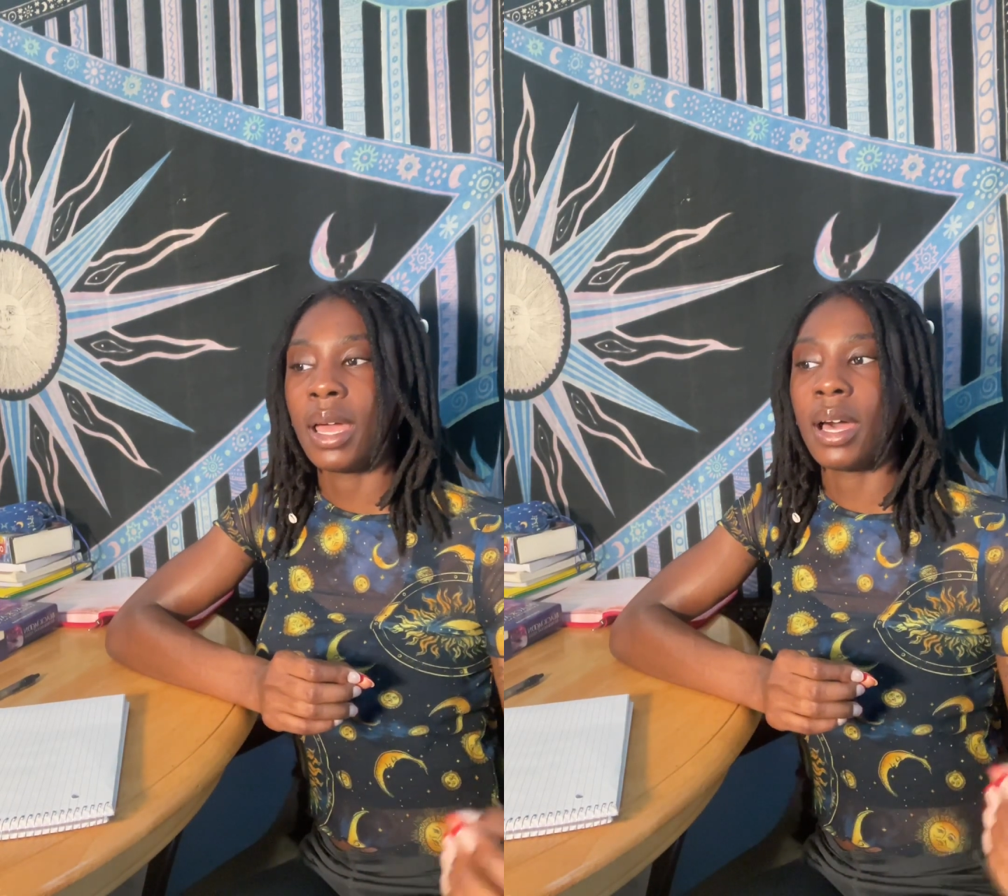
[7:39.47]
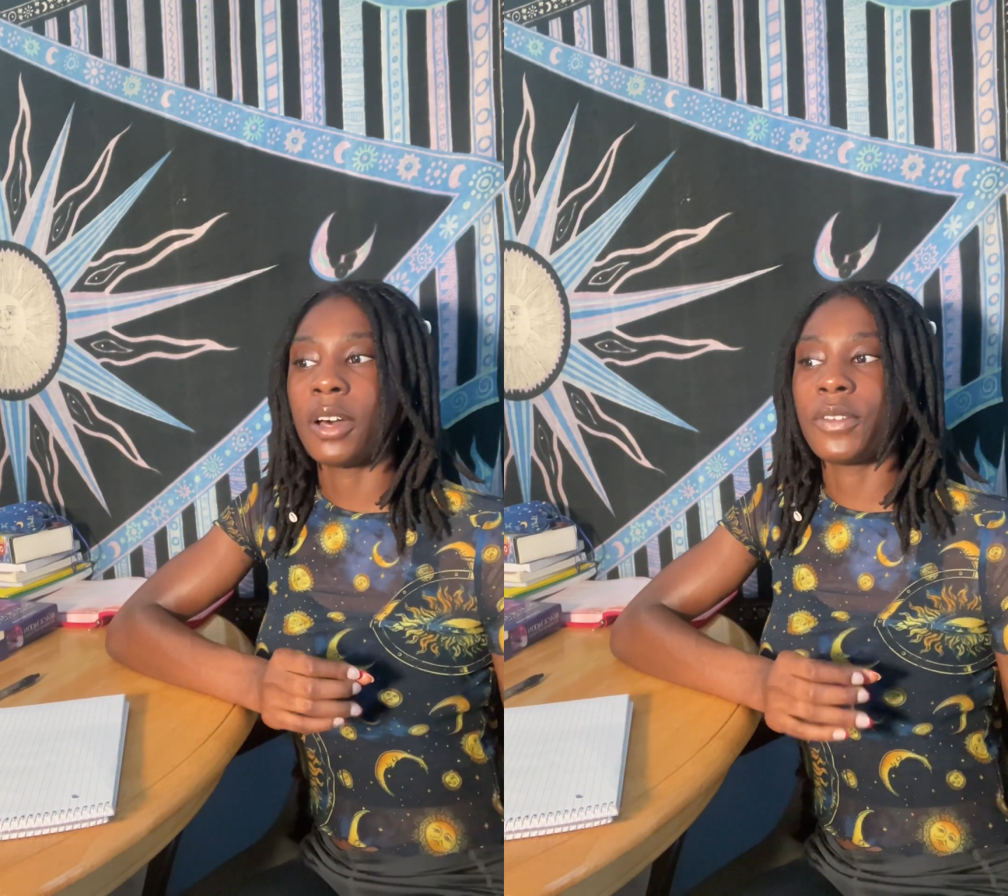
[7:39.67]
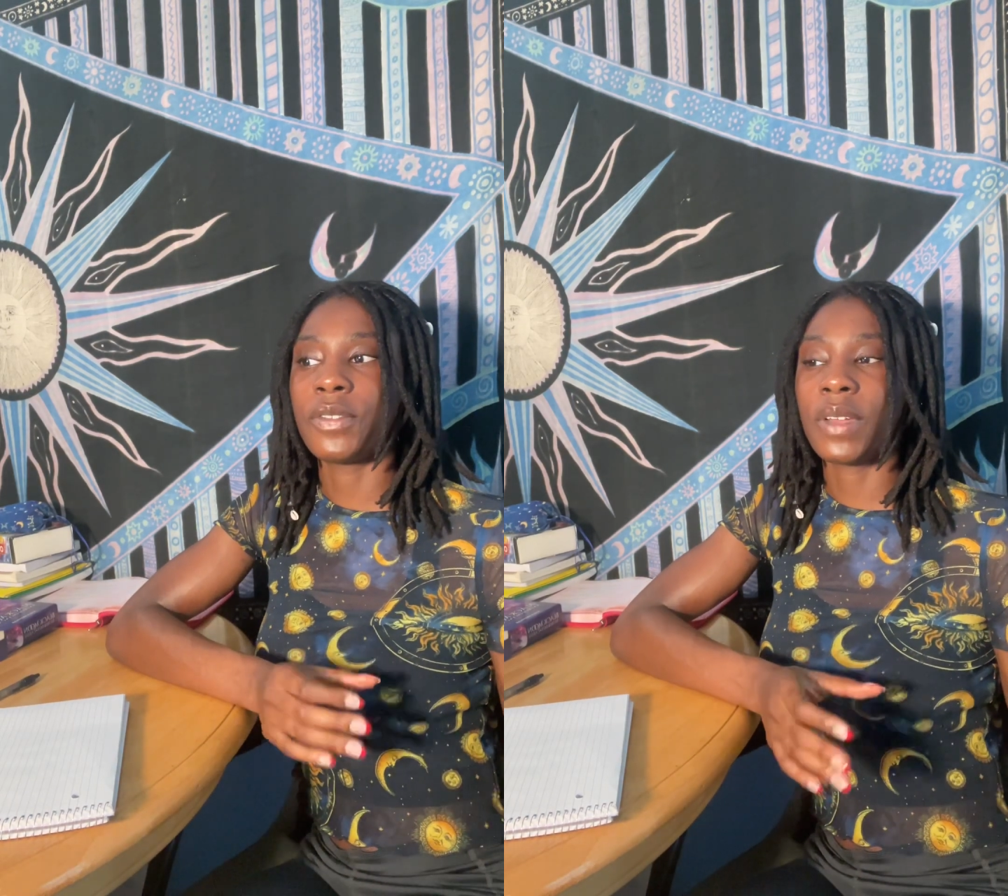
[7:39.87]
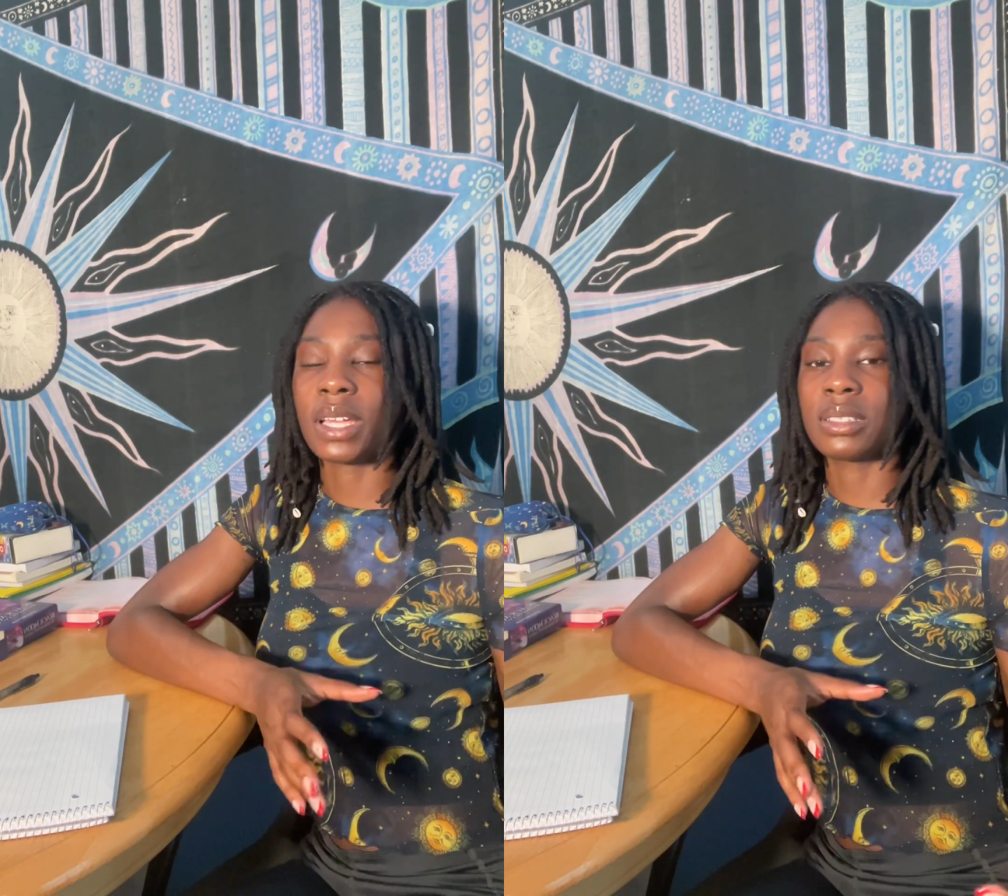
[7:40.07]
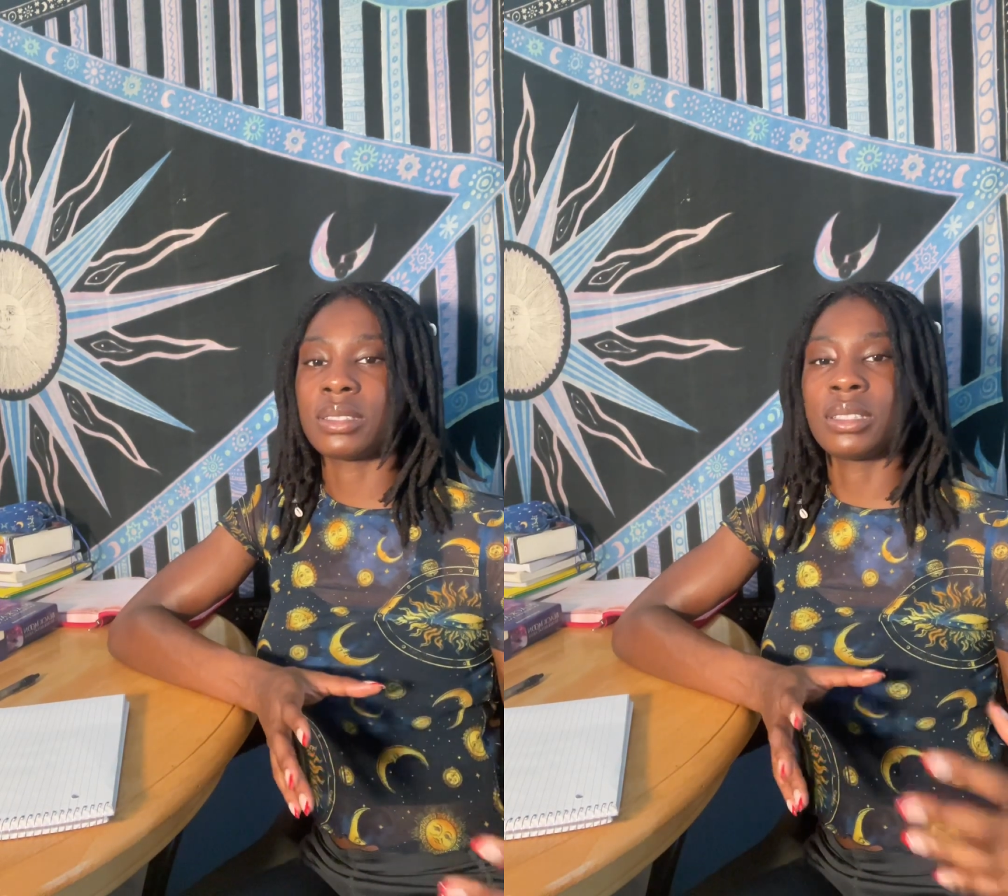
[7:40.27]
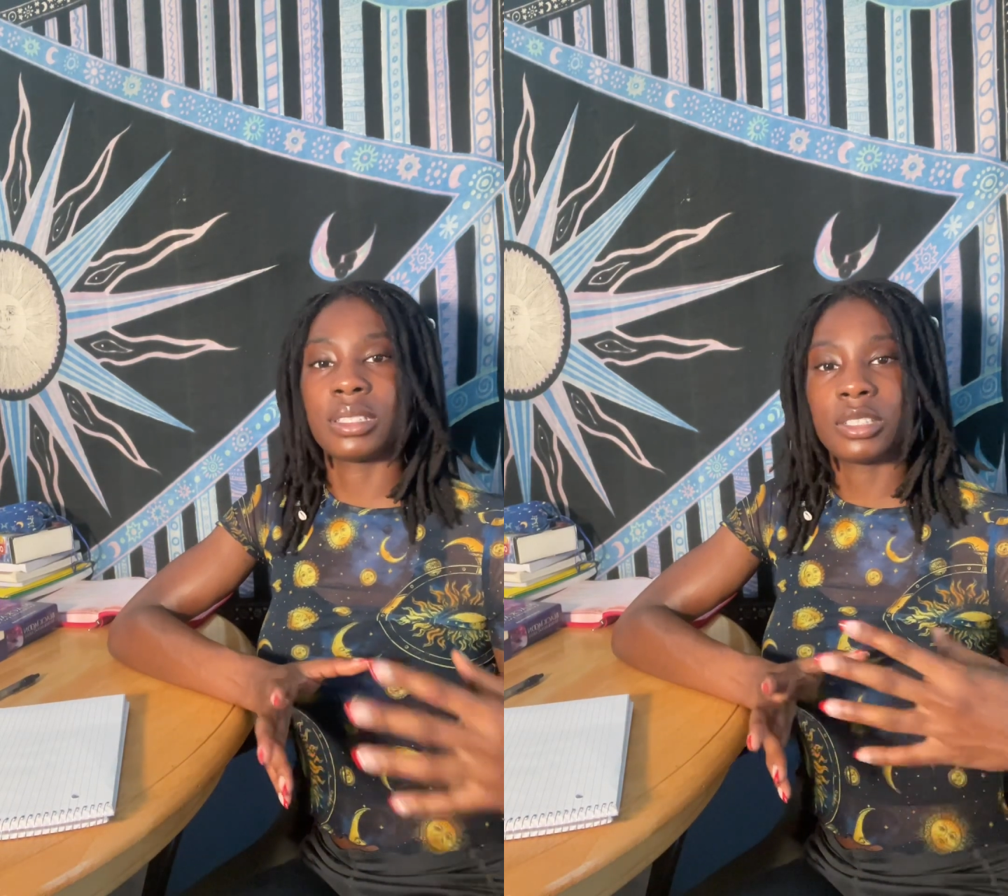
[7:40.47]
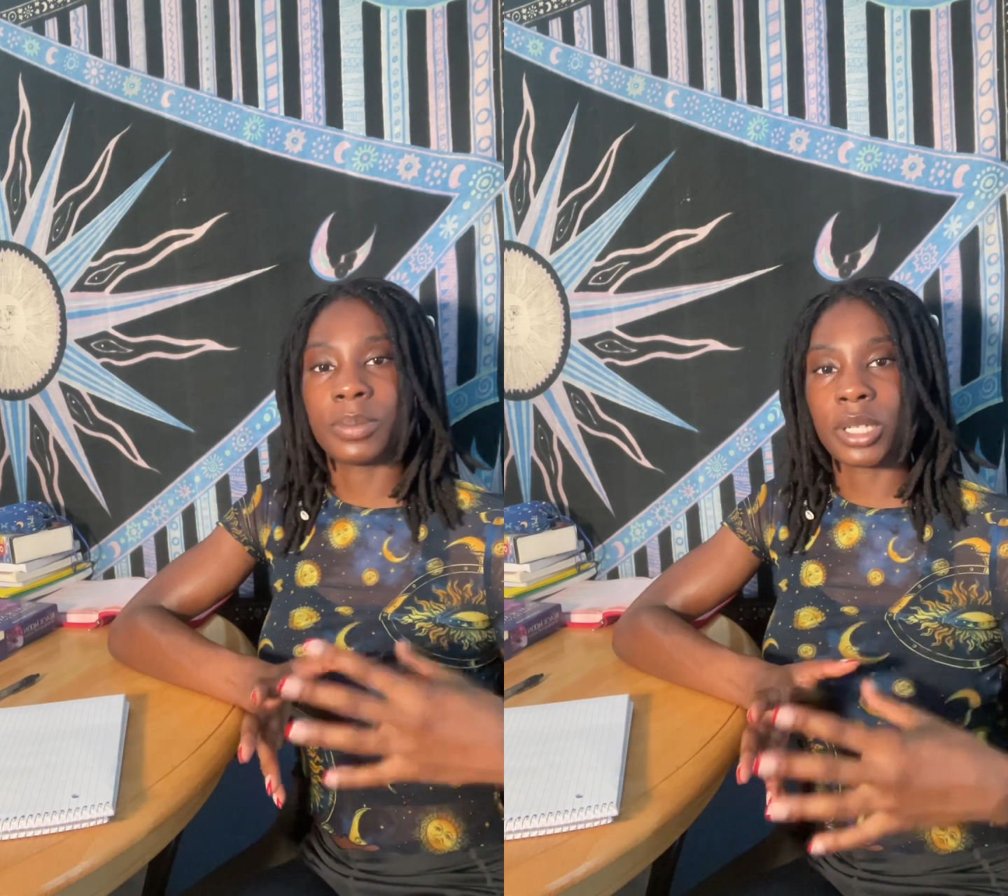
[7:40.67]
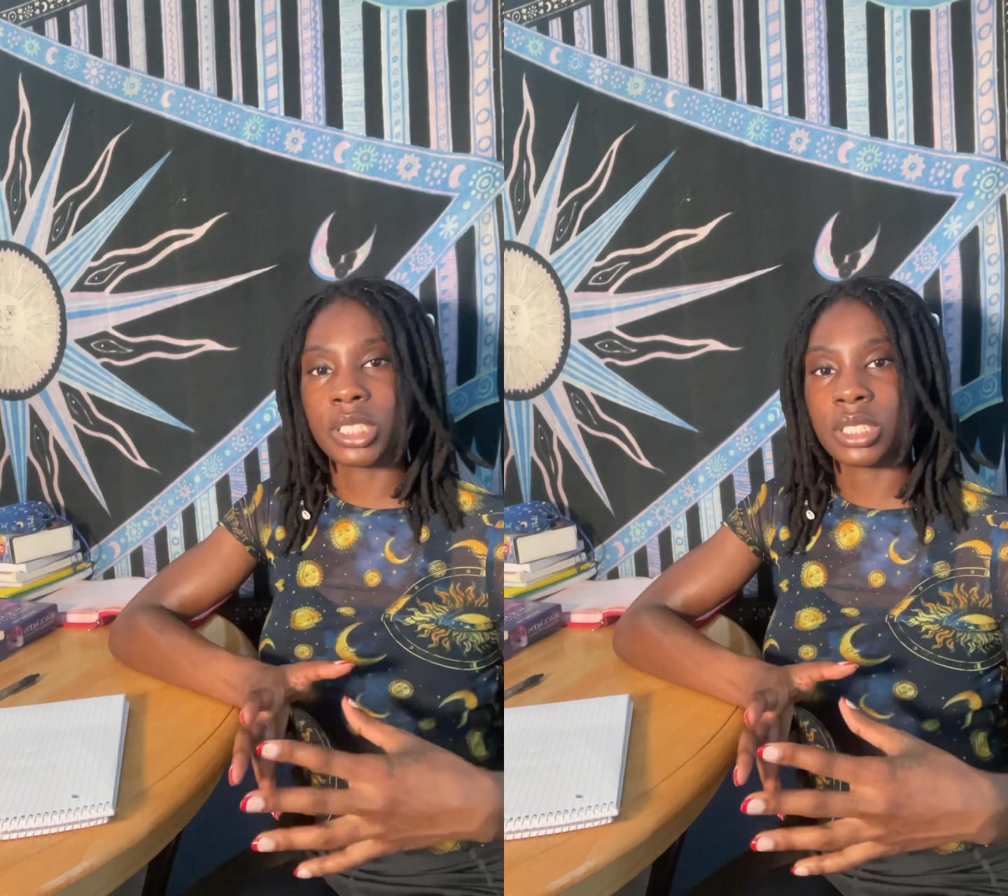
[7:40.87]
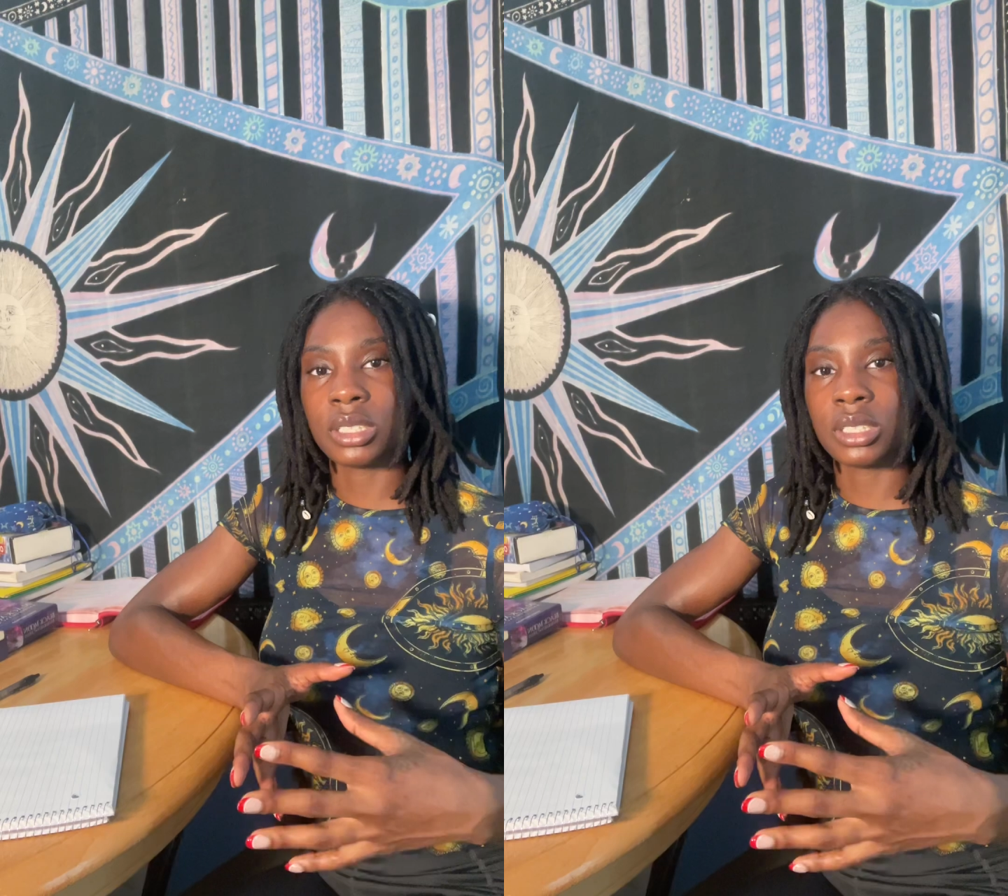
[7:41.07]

affects the expression